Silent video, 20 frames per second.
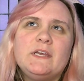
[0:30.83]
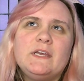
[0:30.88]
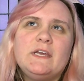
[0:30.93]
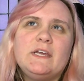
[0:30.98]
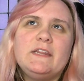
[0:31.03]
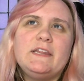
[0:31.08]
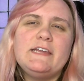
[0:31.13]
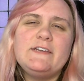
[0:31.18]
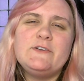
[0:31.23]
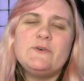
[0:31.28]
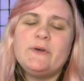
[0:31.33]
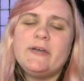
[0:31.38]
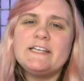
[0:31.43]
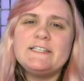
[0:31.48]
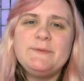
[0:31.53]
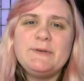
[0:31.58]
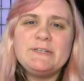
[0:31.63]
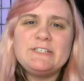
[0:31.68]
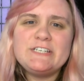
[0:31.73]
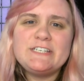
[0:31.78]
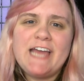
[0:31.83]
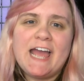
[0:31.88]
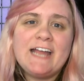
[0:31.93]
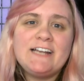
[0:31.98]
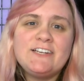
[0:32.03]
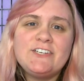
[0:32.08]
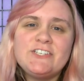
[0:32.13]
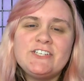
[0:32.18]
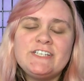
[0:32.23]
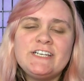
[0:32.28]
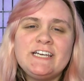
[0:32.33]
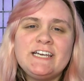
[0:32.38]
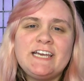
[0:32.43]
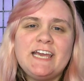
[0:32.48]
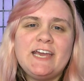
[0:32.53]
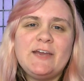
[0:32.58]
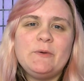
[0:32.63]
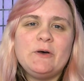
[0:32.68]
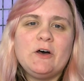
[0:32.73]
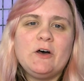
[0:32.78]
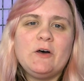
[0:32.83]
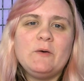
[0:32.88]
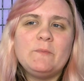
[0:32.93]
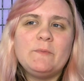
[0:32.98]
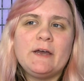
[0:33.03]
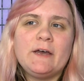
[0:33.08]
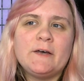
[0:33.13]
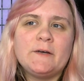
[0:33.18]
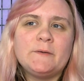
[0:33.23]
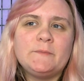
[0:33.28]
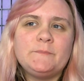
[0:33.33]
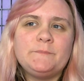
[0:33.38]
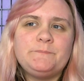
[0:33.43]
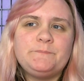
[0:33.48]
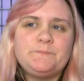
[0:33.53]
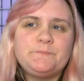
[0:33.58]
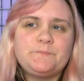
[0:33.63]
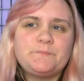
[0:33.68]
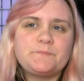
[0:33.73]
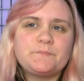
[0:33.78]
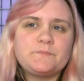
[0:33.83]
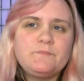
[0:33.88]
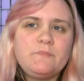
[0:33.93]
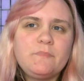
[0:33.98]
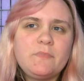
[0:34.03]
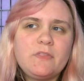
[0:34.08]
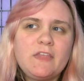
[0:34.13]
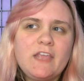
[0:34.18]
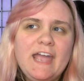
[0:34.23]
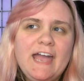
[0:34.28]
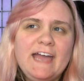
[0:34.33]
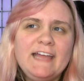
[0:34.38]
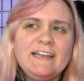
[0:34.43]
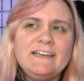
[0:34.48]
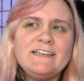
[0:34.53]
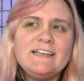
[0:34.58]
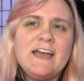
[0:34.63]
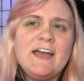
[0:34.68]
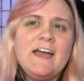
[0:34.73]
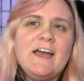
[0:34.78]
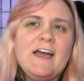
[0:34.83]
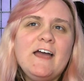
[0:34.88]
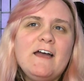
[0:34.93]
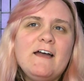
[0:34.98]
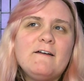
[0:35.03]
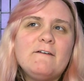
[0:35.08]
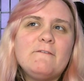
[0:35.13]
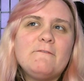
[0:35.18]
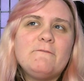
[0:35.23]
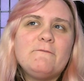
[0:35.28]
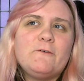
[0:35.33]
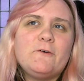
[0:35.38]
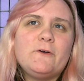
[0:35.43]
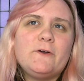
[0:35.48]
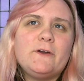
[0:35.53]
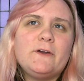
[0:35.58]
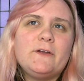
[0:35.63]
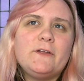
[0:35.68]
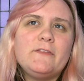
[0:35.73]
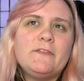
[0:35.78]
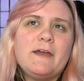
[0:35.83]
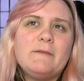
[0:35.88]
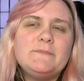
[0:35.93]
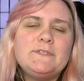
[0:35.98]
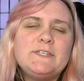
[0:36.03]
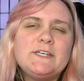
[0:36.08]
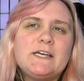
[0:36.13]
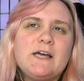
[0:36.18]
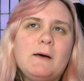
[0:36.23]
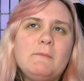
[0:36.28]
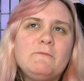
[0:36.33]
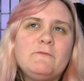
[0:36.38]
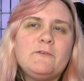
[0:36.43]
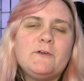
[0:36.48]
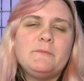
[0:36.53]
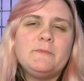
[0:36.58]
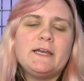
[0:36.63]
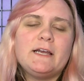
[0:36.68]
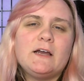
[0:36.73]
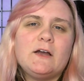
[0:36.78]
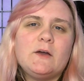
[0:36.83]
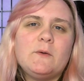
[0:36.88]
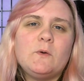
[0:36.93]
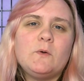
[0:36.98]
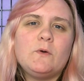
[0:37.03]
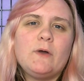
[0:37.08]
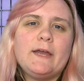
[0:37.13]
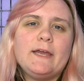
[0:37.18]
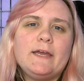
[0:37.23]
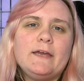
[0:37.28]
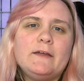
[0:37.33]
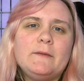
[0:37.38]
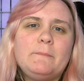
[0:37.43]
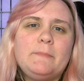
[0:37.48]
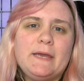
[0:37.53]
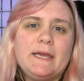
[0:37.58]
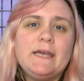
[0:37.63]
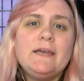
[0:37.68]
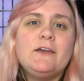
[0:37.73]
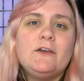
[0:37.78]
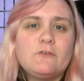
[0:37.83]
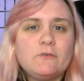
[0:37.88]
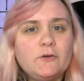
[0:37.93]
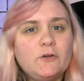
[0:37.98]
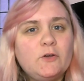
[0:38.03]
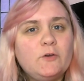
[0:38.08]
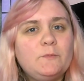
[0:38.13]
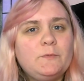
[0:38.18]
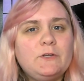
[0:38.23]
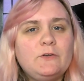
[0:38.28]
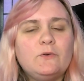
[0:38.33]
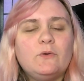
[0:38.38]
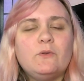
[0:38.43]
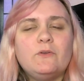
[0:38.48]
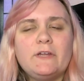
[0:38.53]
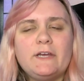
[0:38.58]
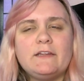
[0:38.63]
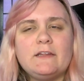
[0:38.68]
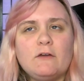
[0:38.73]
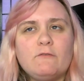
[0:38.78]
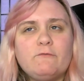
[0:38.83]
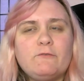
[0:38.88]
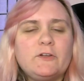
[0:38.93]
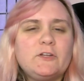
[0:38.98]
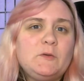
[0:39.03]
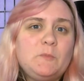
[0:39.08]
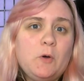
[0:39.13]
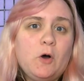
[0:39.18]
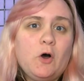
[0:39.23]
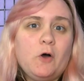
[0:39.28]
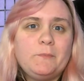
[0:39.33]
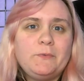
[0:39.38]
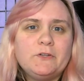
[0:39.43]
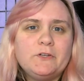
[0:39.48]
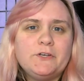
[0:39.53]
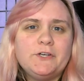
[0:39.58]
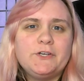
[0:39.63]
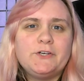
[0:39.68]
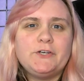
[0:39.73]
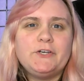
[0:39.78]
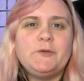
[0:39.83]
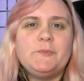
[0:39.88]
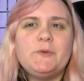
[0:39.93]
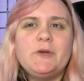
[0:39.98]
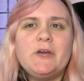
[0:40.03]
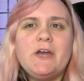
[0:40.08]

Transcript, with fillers: They don't get as much attention in K-pop. Um, and for them to come from like a quite a big group, you know, like a really popular group,